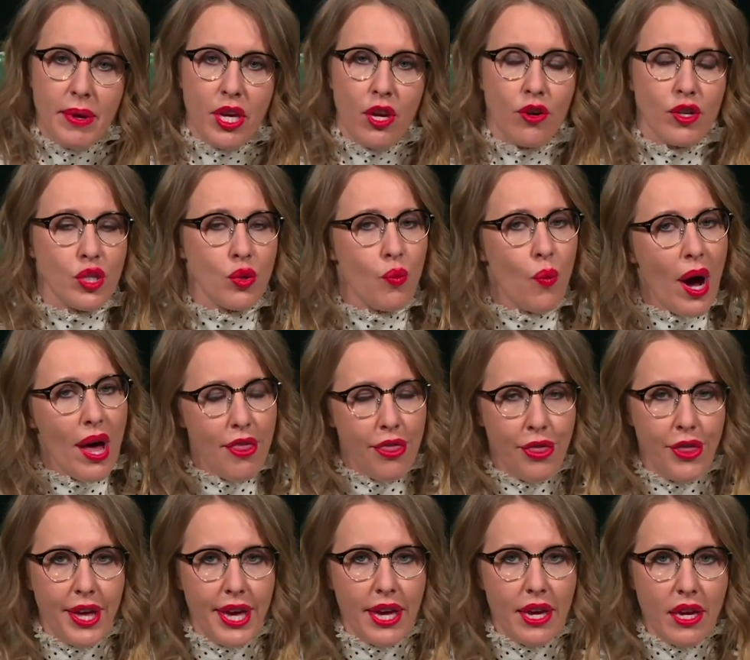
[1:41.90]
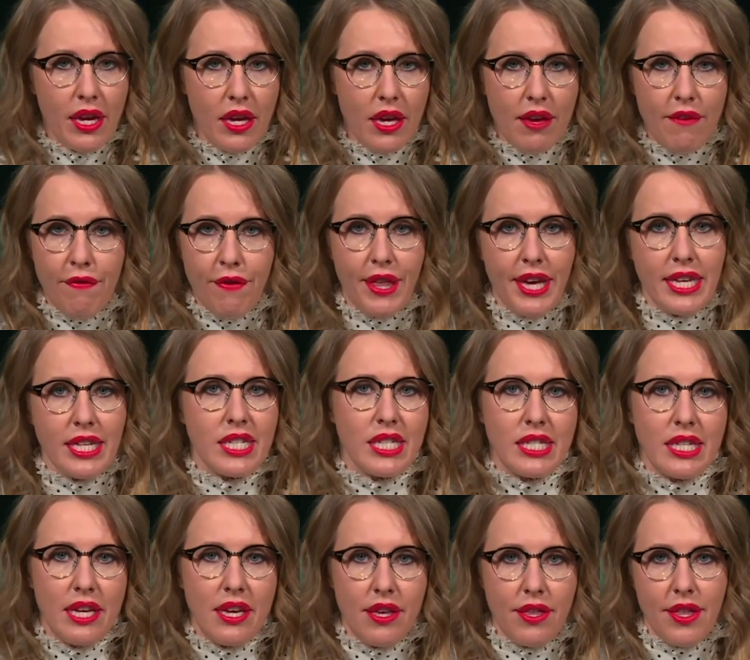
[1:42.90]
Because so, one thing, if they
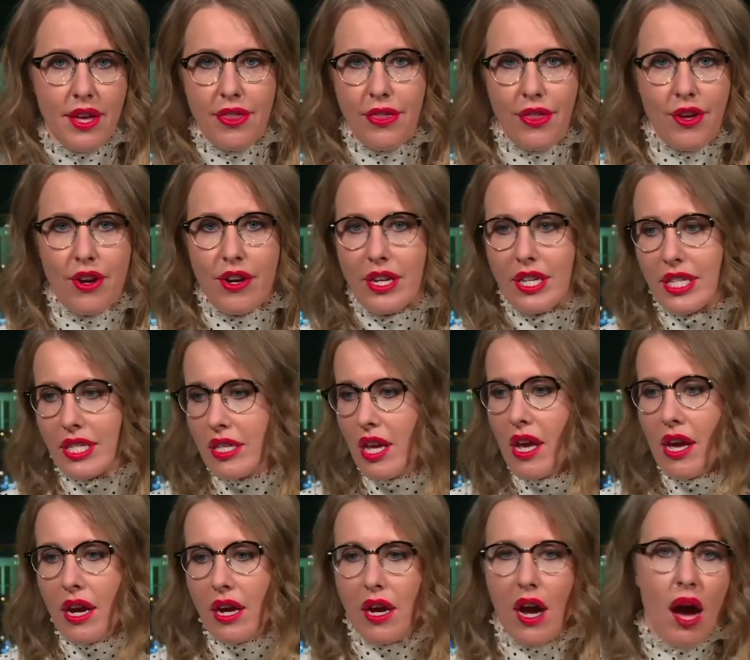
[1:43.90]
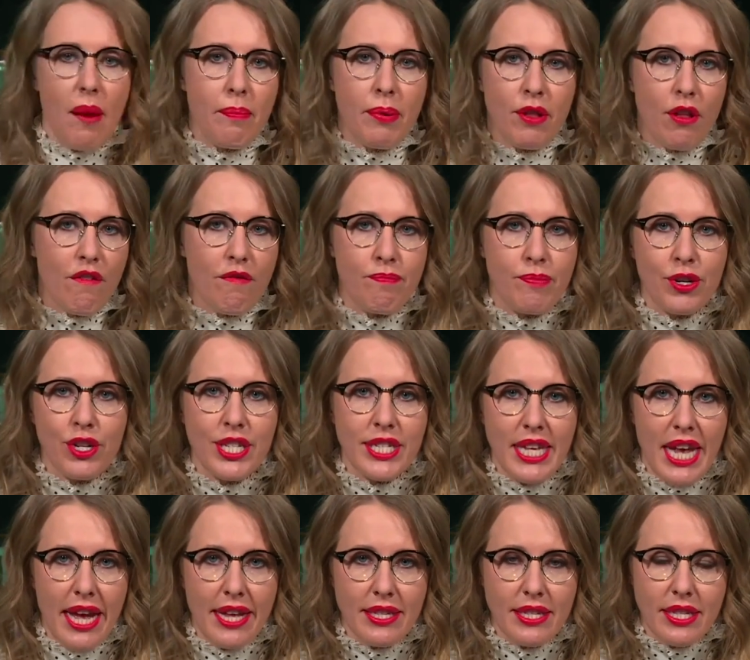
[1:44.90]
see that there is couple of
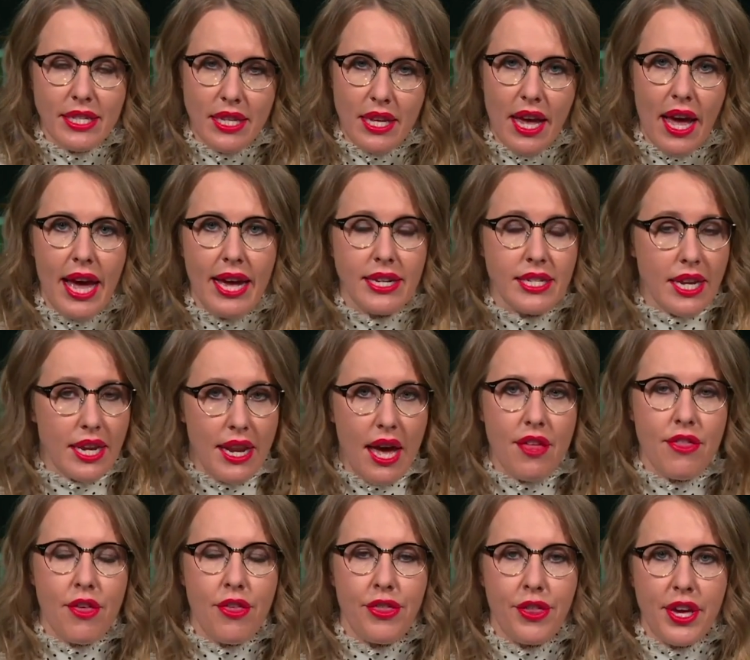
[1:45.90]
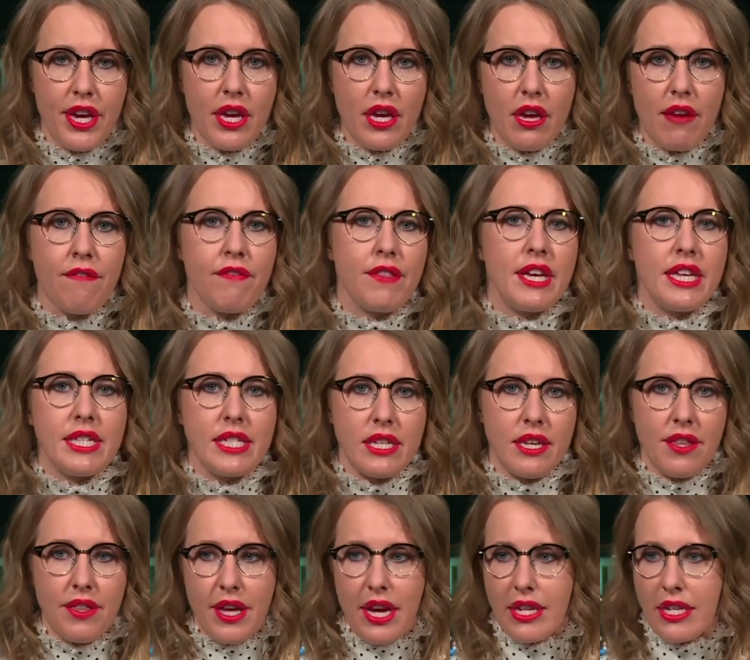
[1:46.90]
percents, and another thing, if they
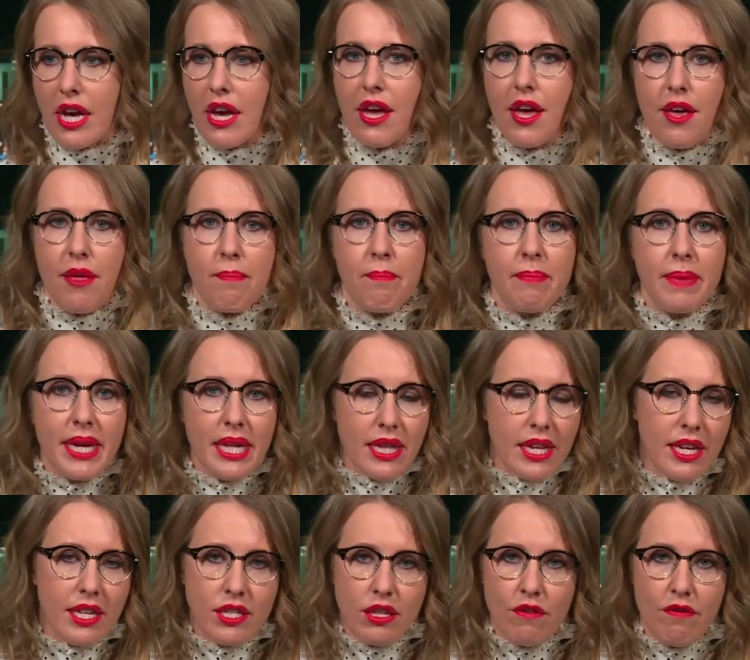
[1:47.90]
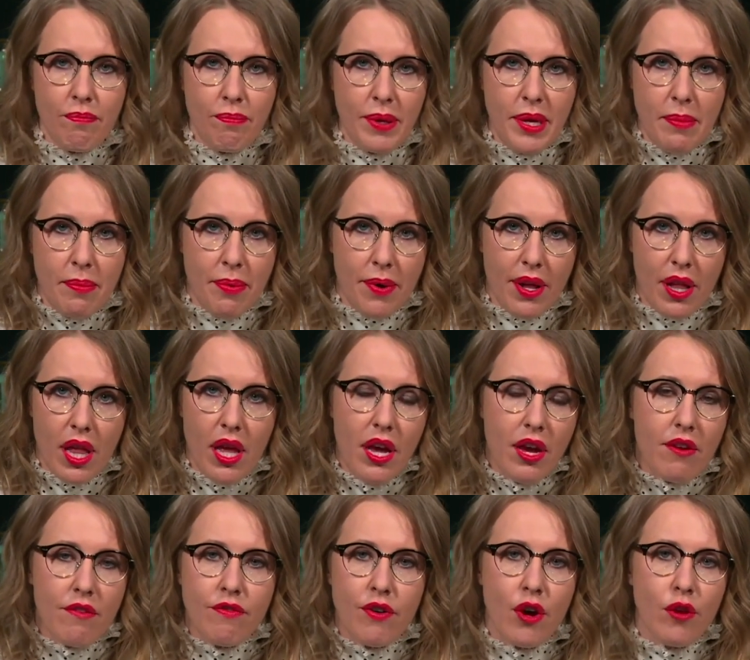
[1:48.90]
see that millions of people
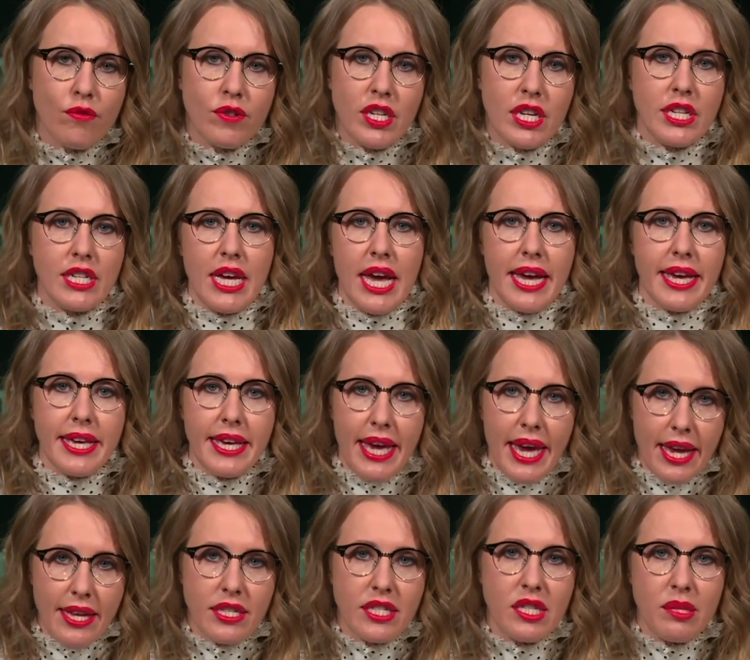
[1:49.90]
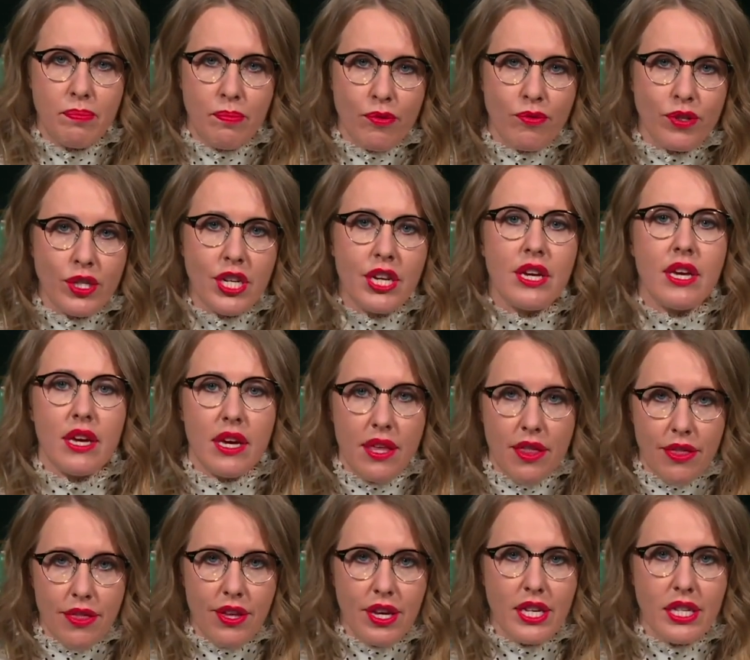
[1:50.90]
voted against Putin
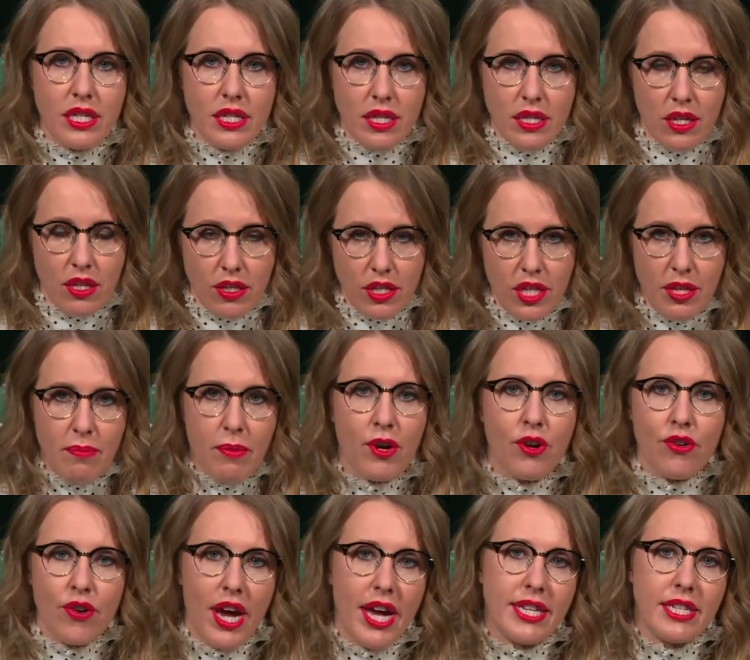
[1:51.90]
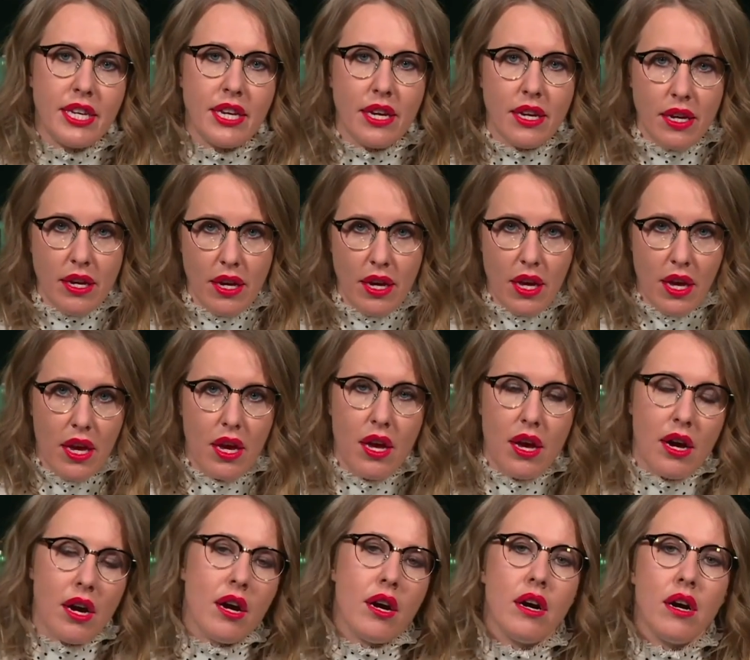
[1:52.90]
in this democratic
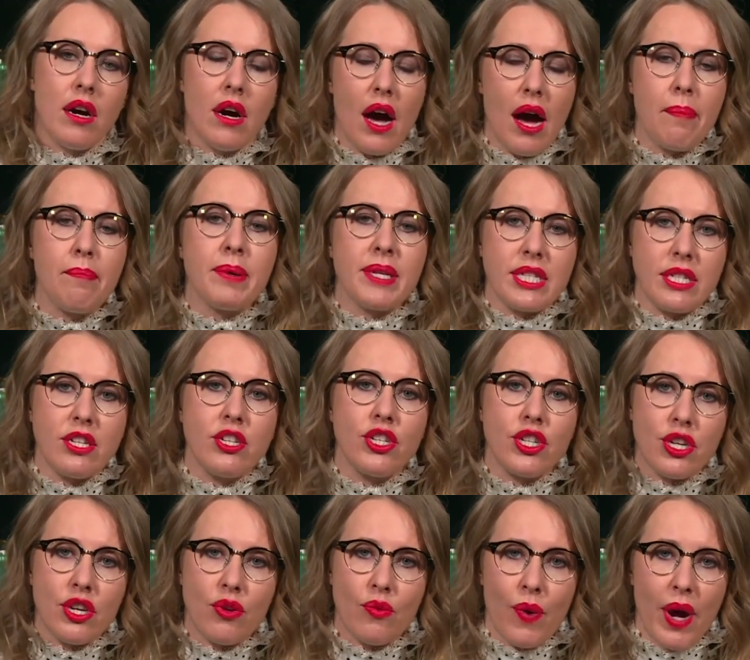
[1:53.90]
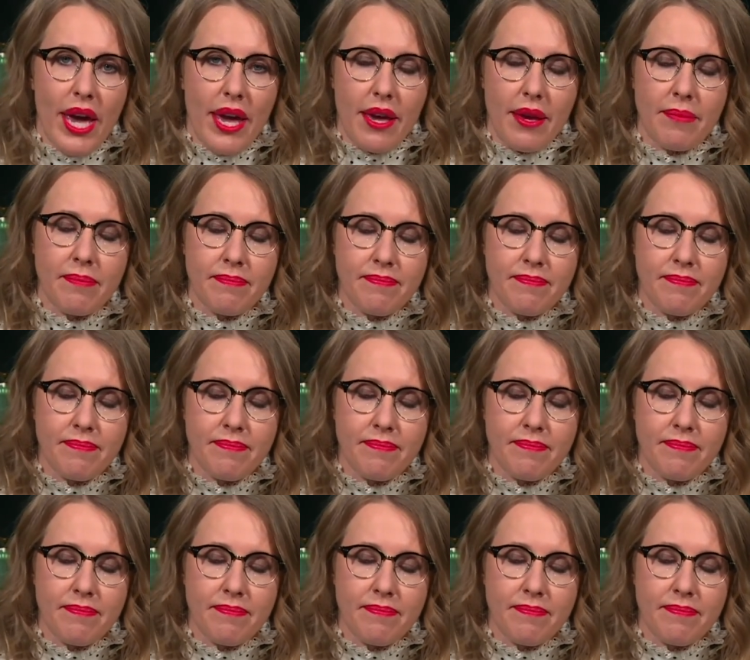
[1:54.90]
opposition way.